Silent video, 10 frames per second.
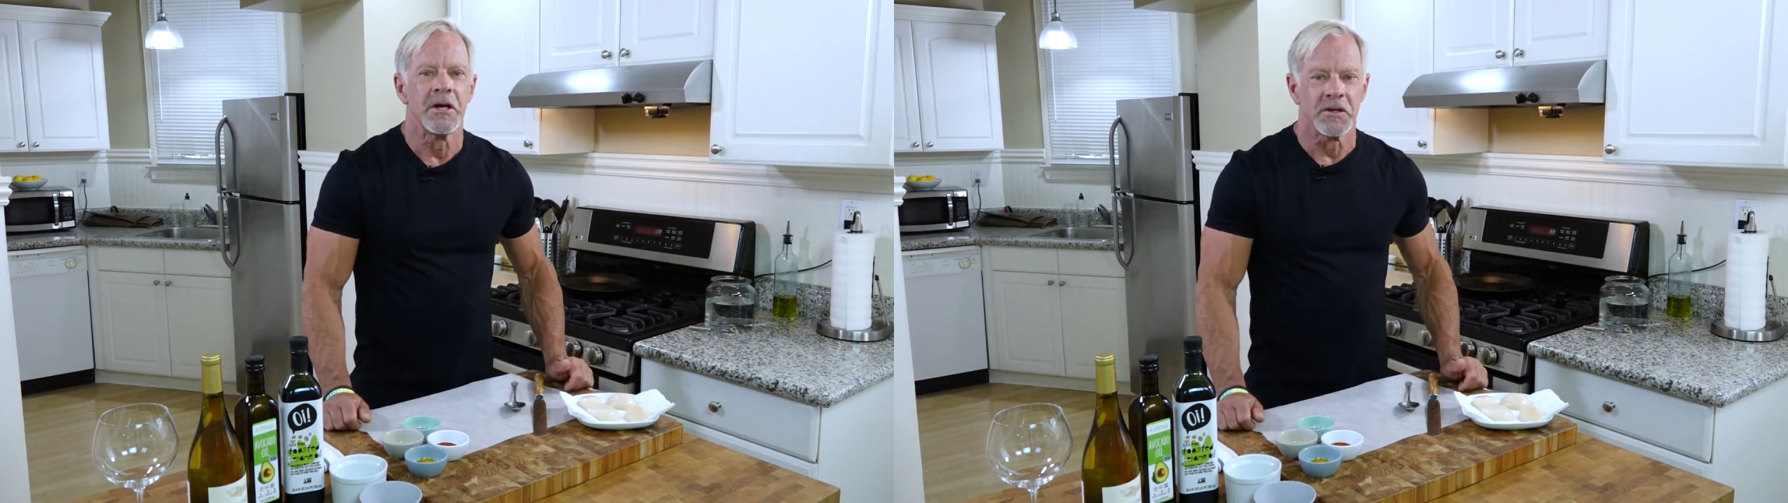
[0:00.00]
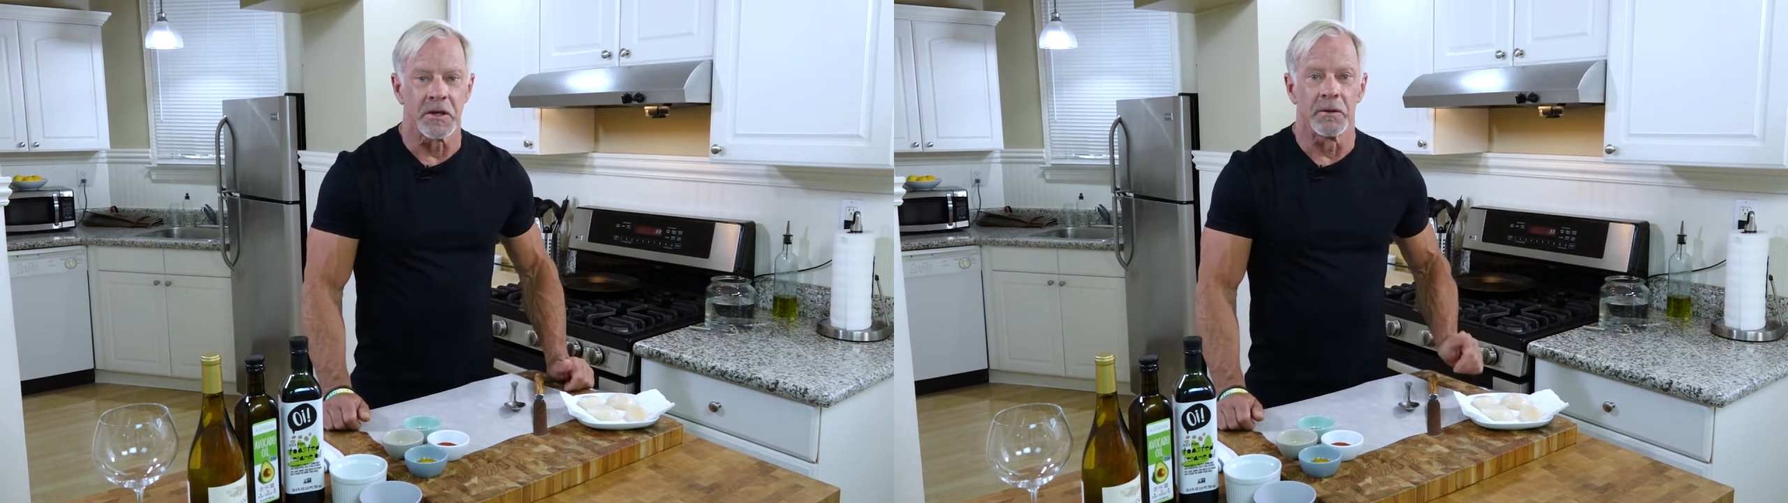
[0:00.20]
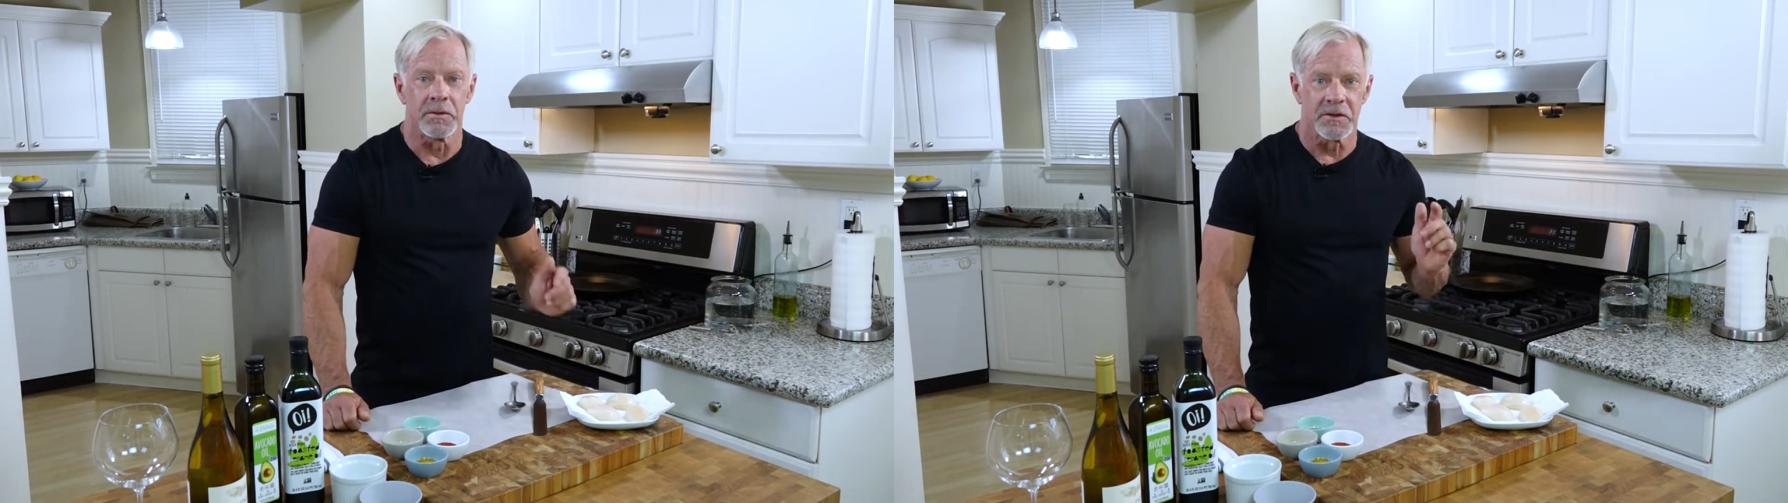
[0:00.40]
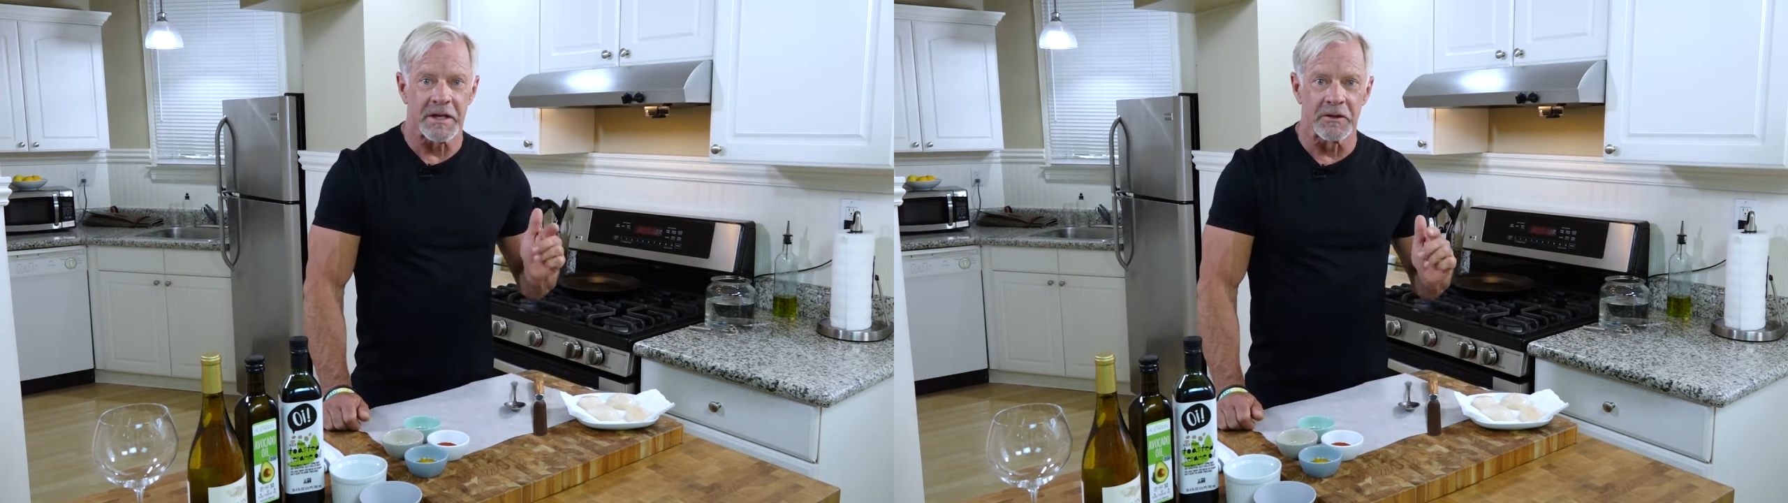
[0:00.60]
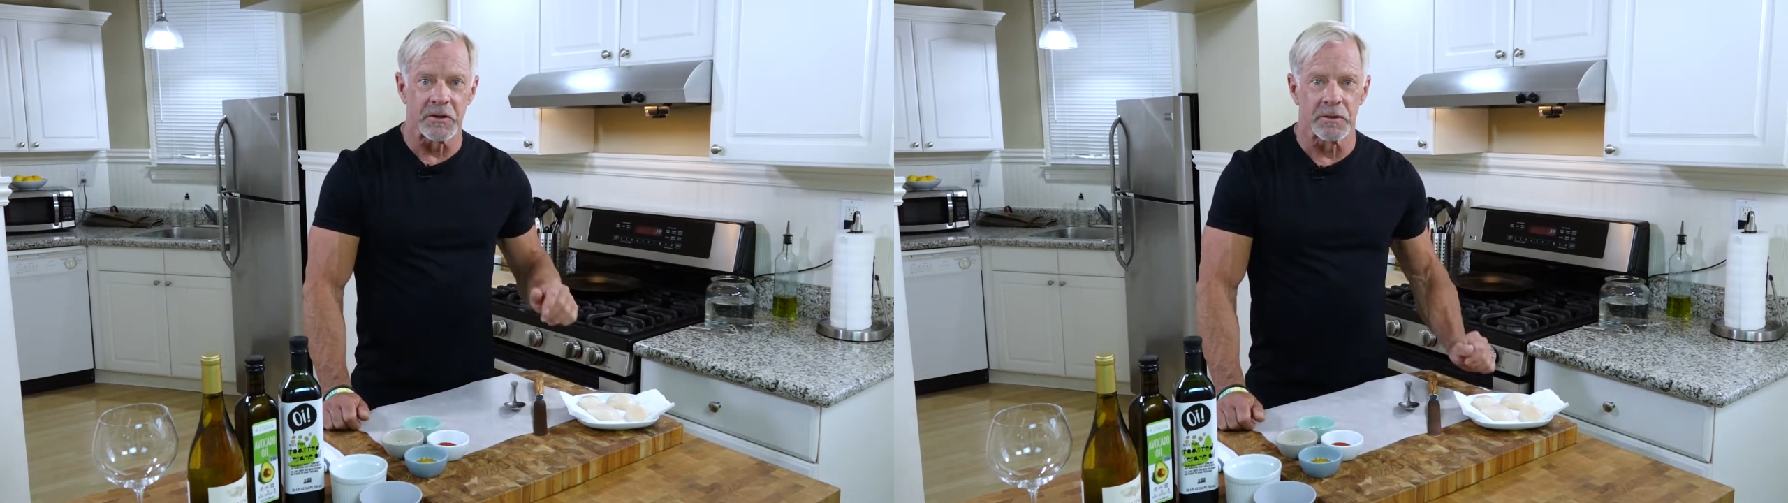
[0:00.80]
So
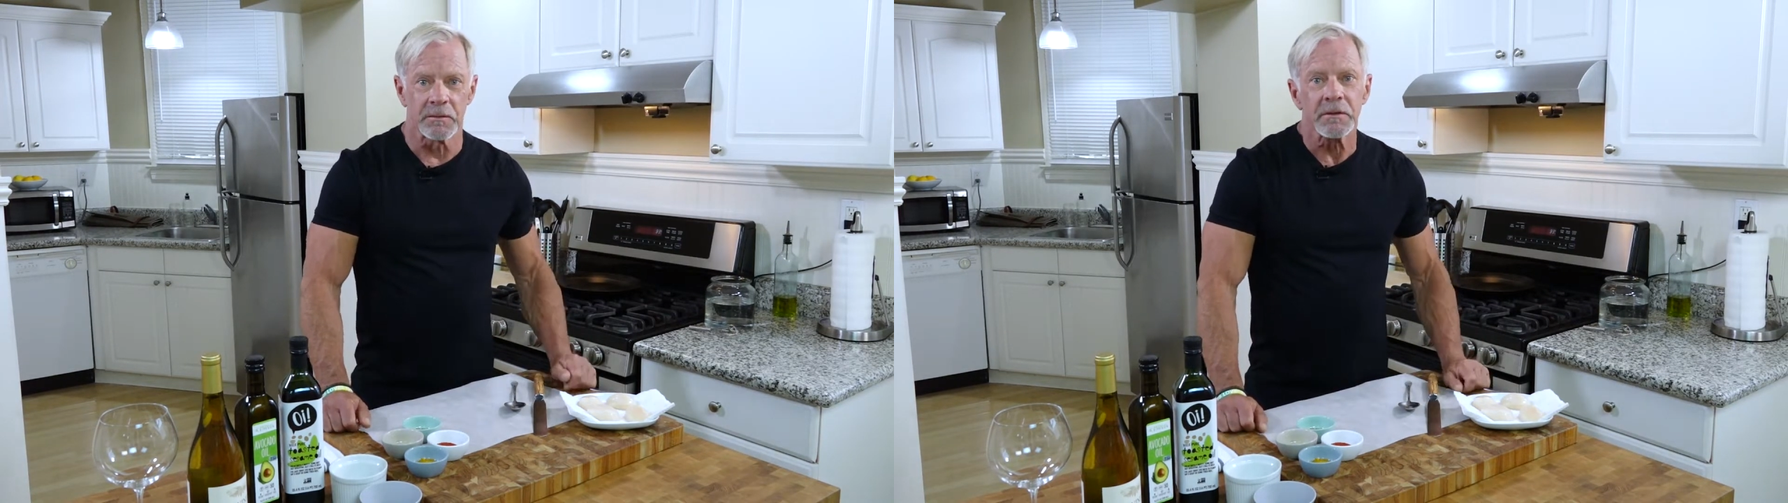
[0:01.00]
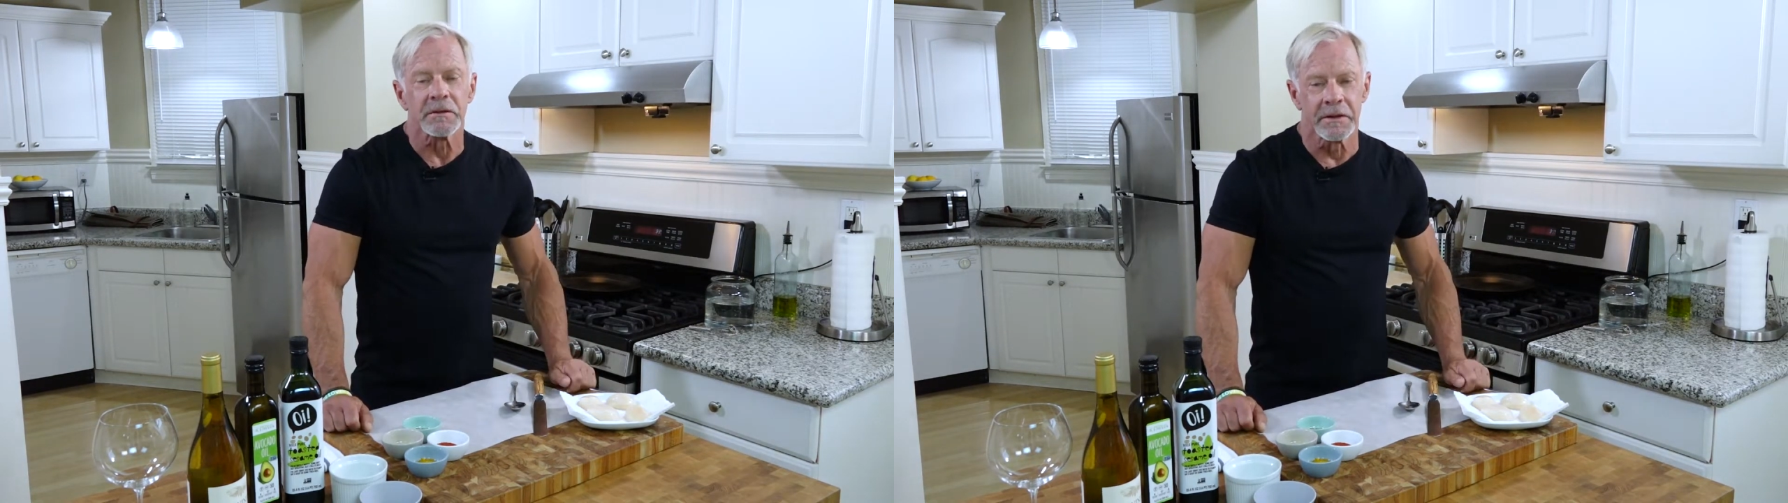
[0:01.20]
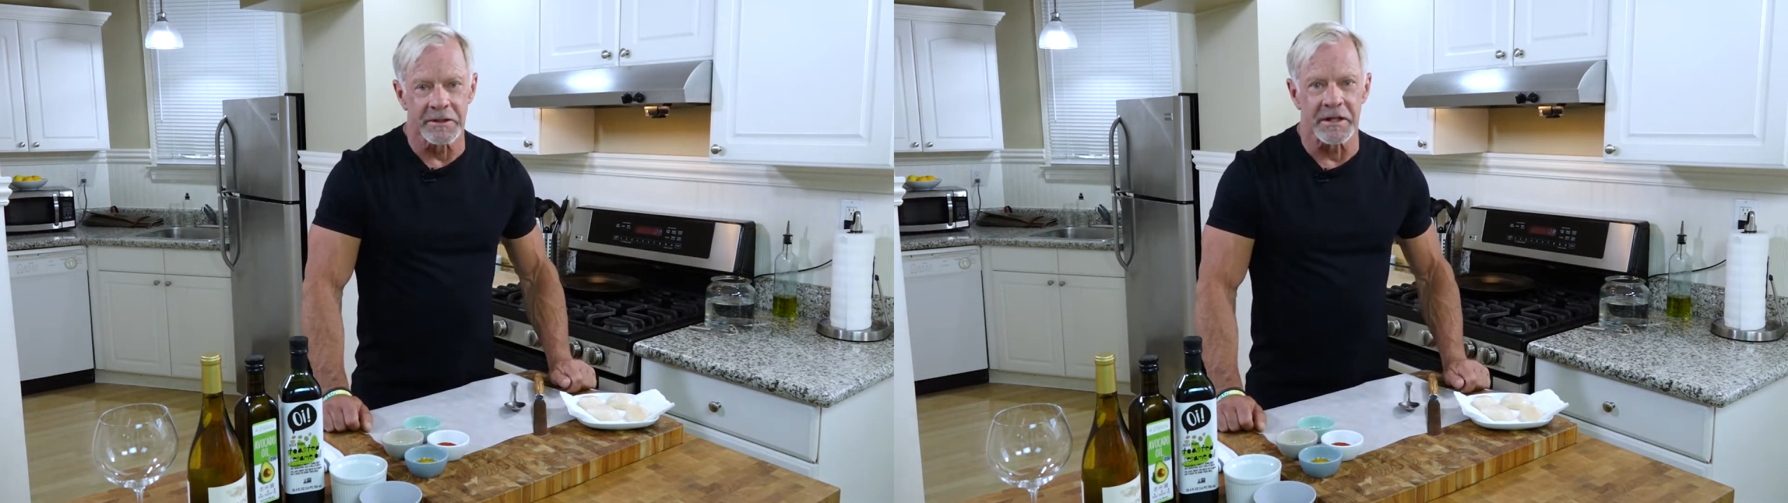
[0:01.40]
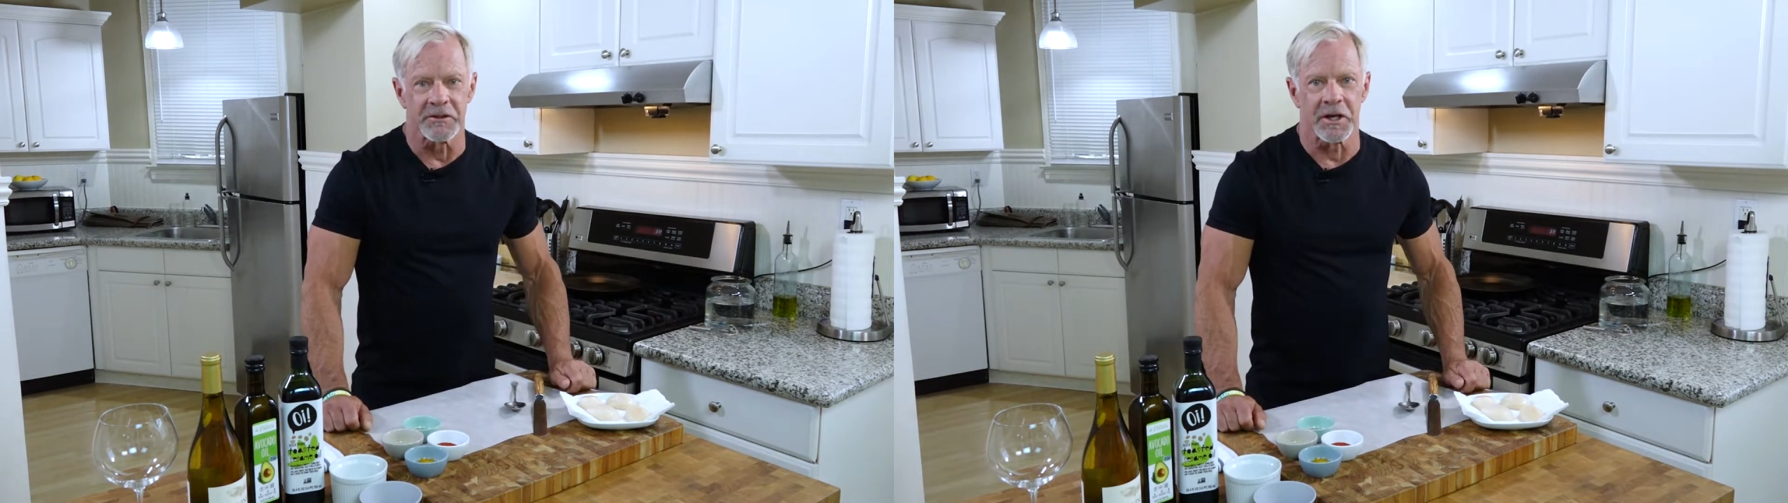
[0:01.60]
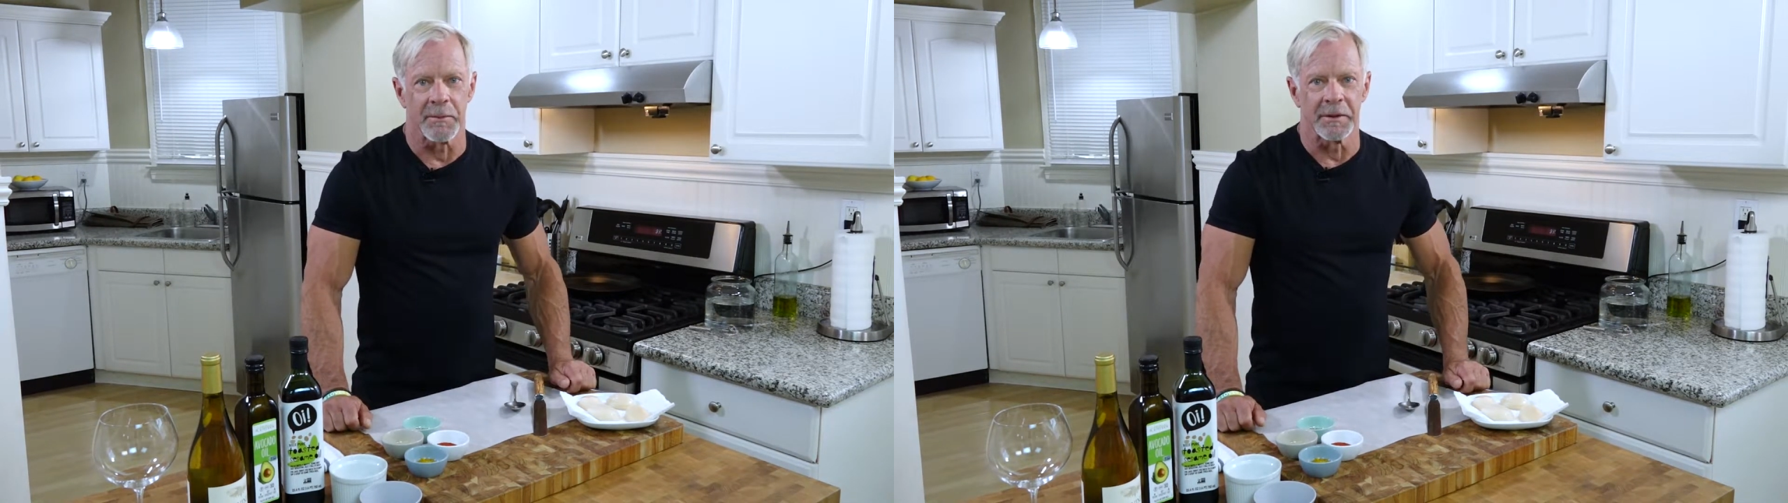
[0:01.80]
stay tuned, let's get
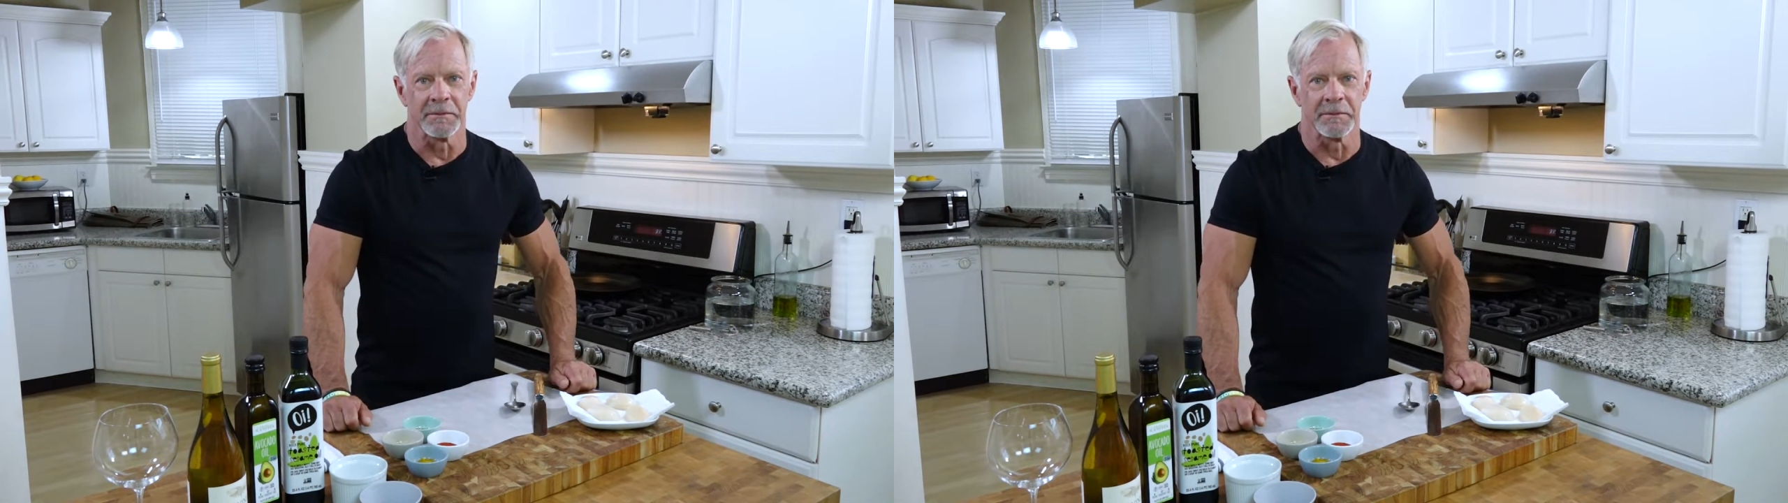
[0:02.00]
chopping.